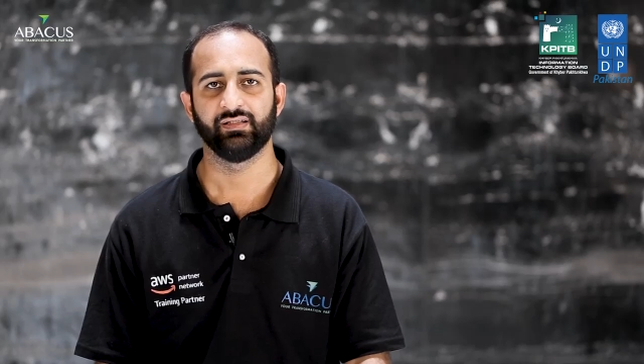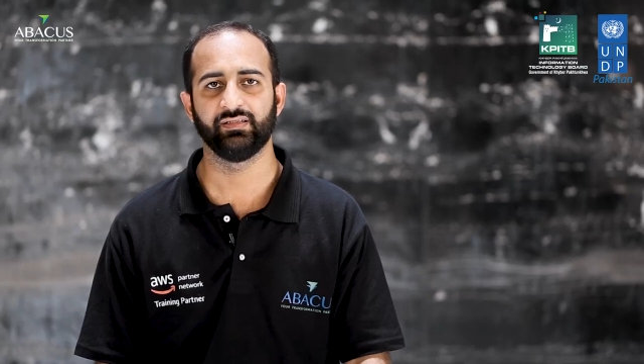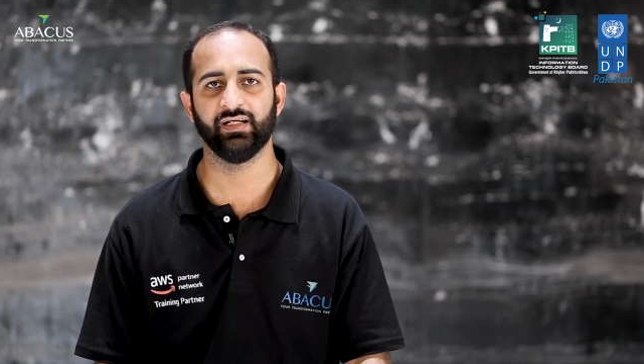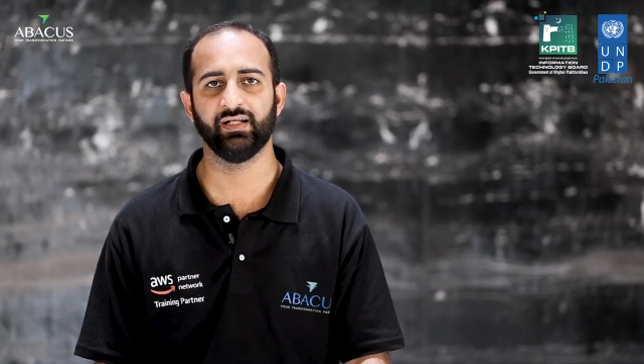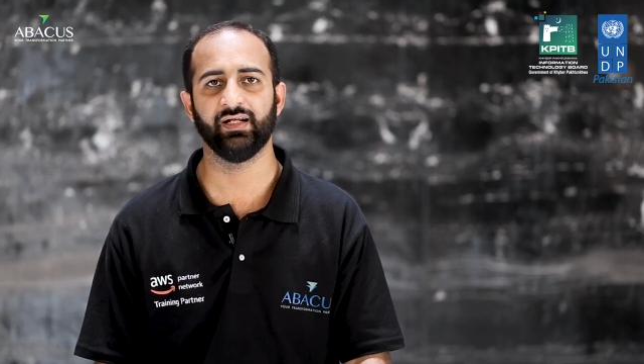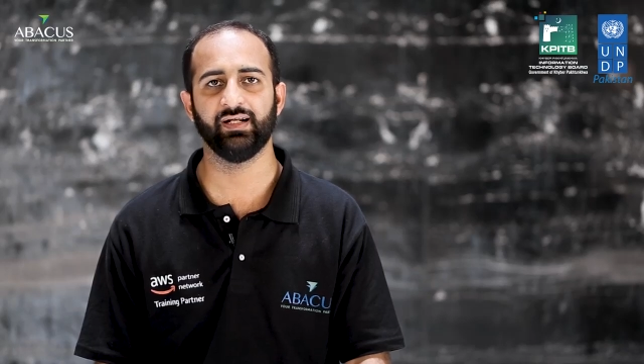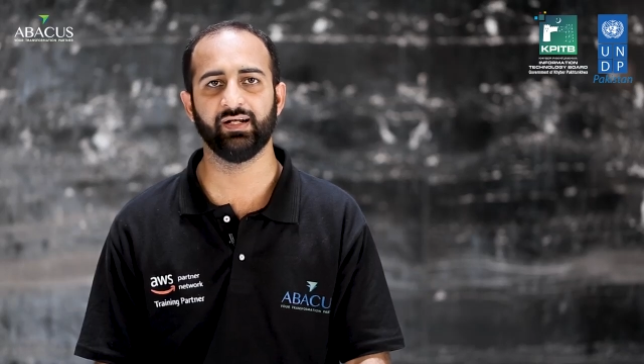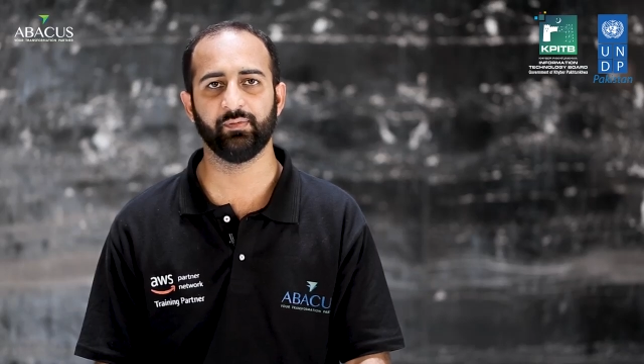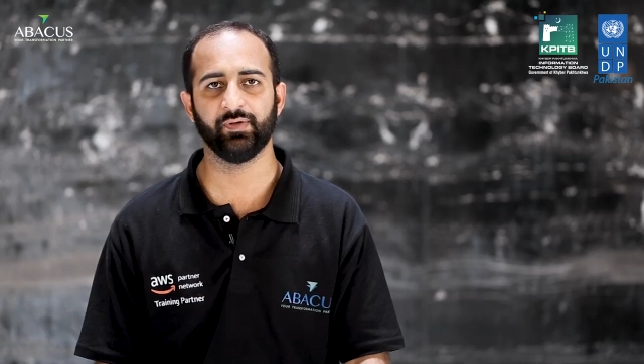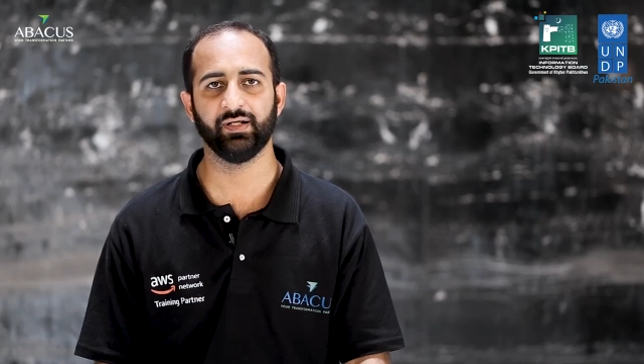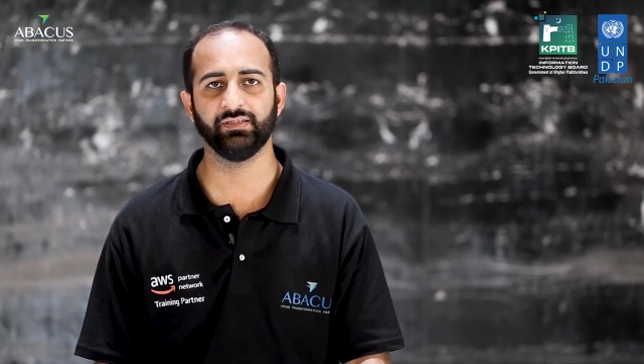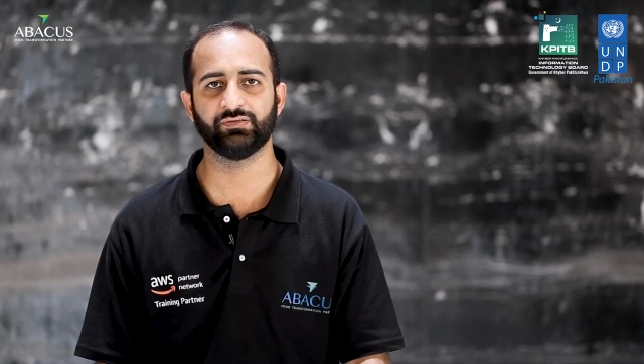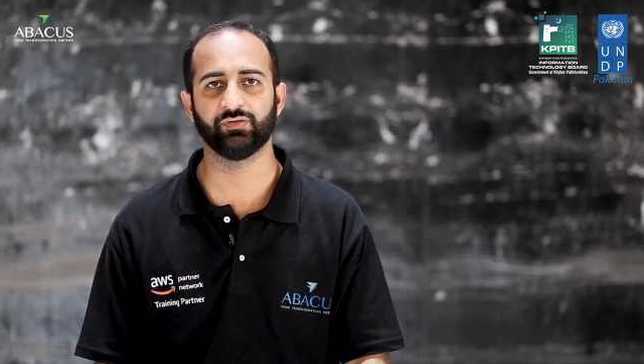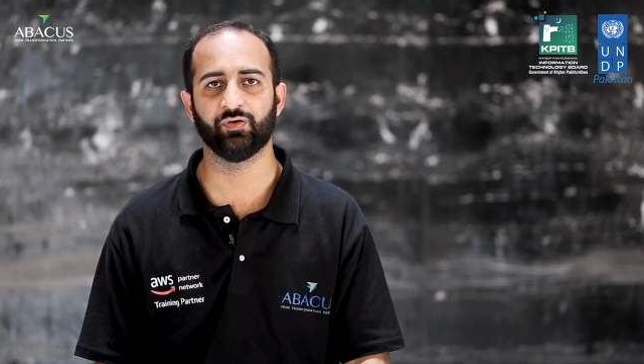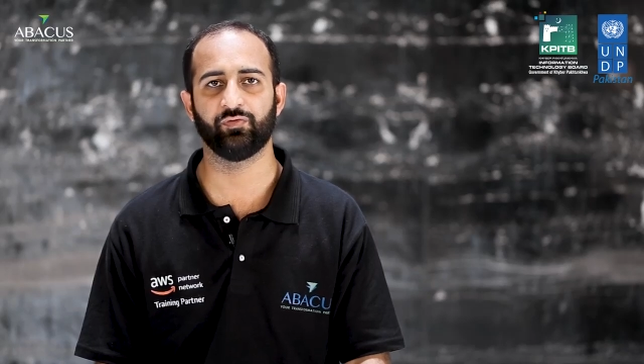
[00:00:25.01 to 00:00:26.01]
their
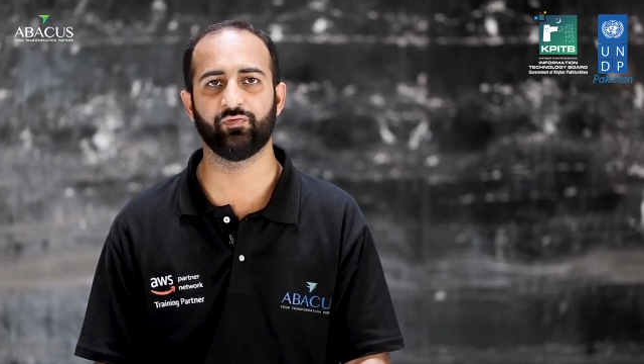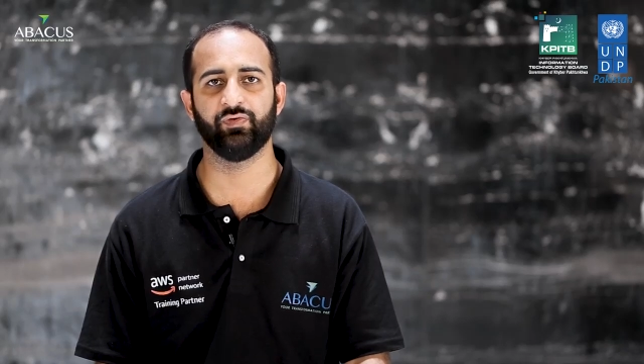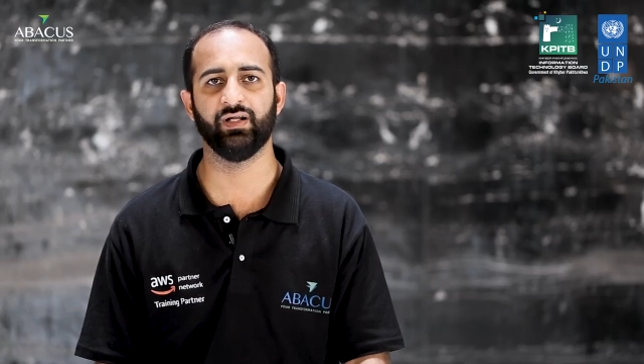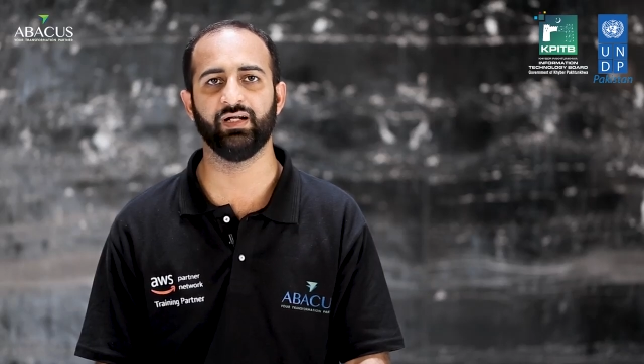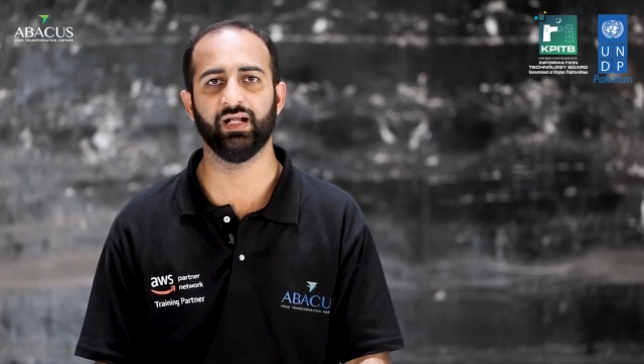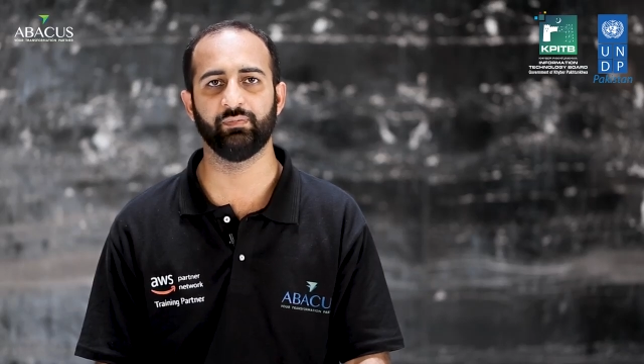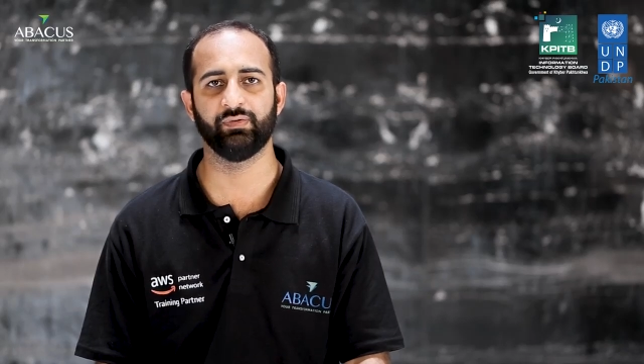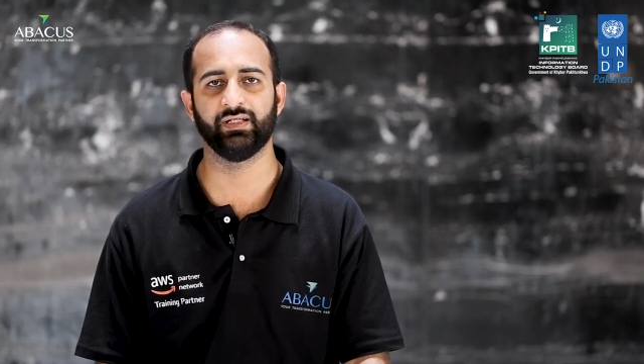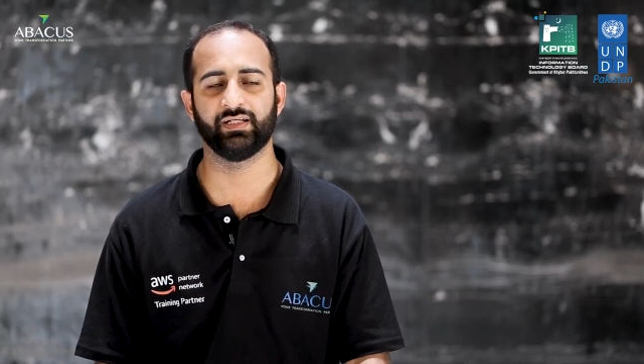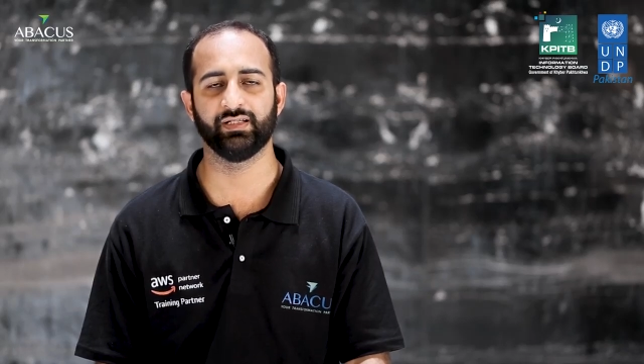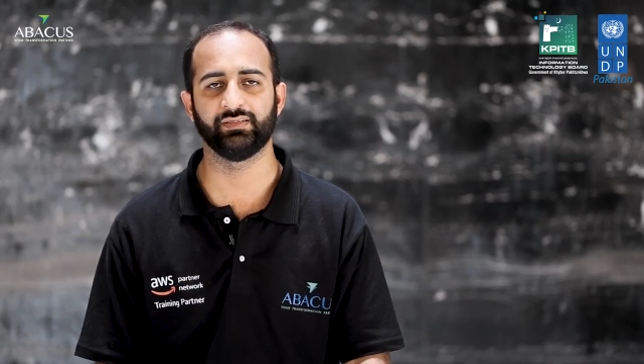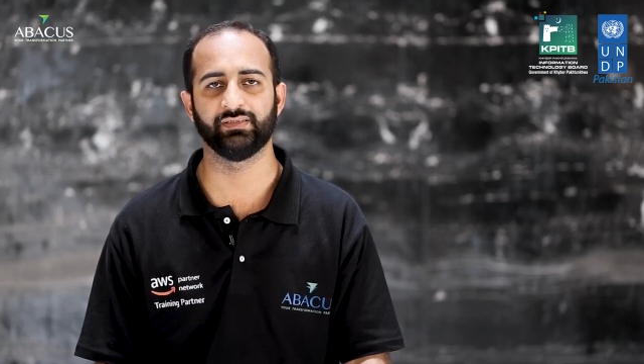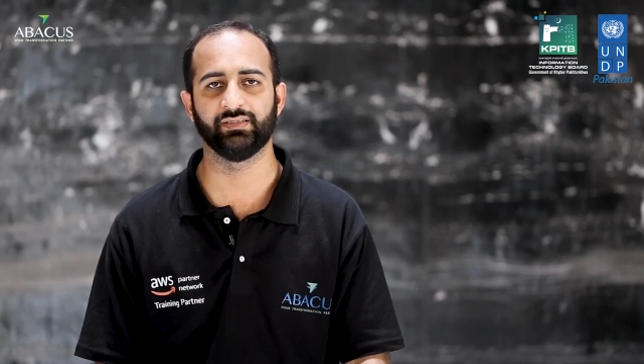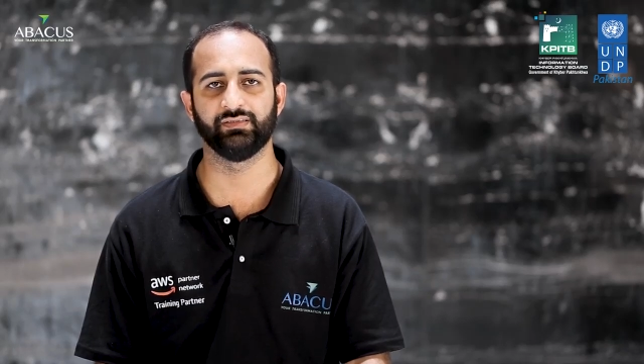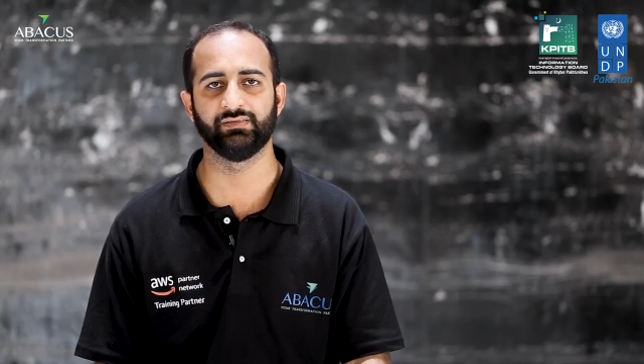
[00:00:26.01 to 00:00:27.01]
enterprise software
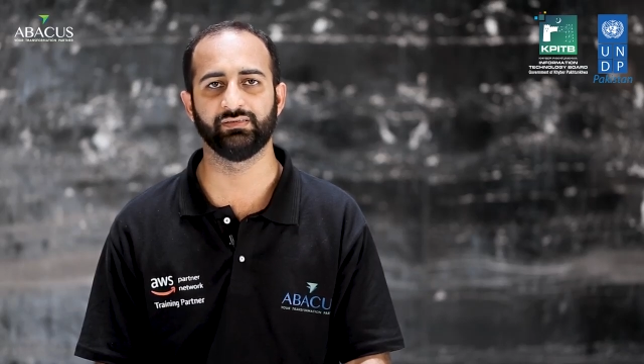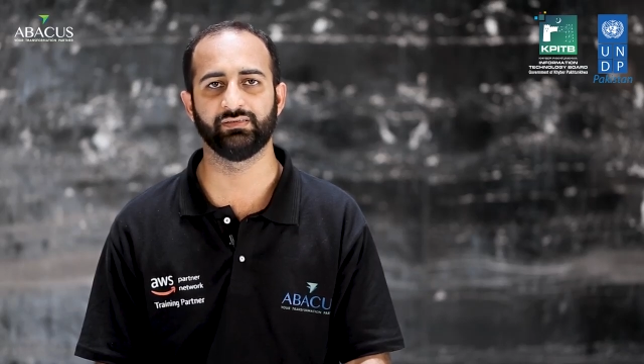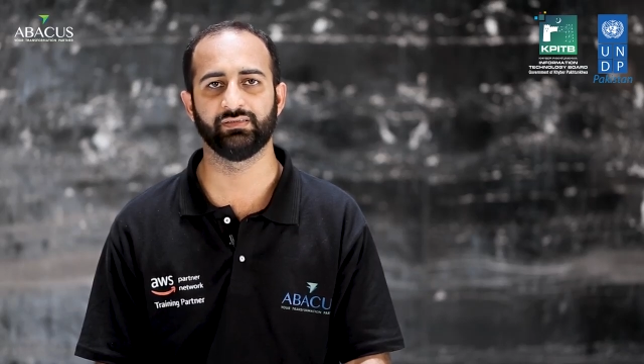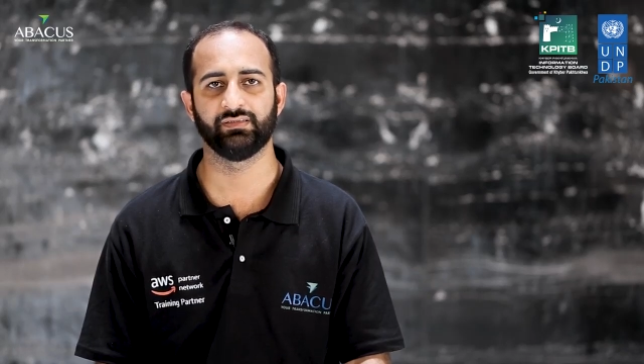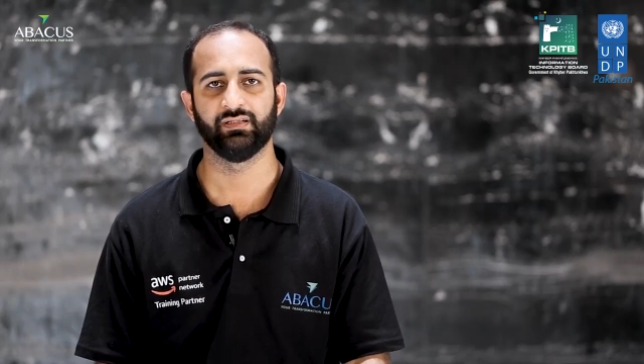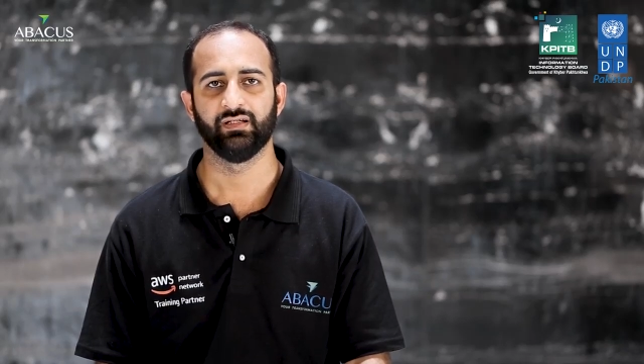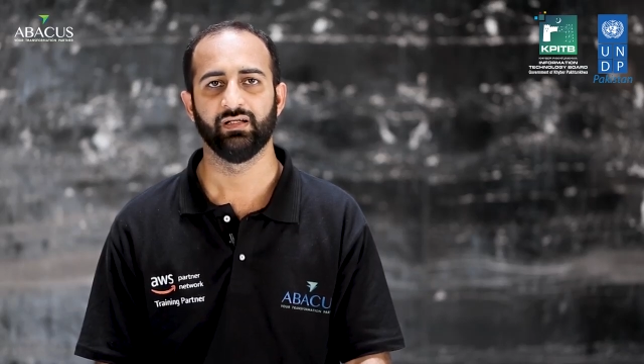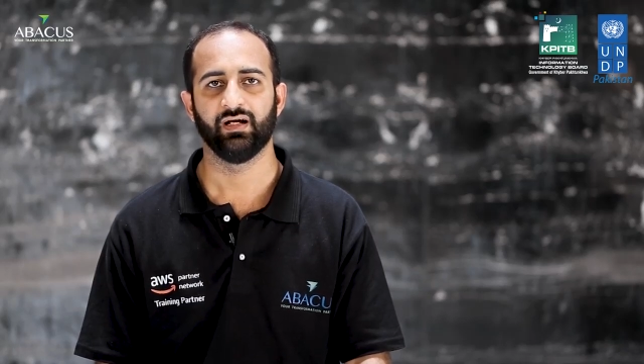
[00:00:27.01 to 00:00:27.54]
applications.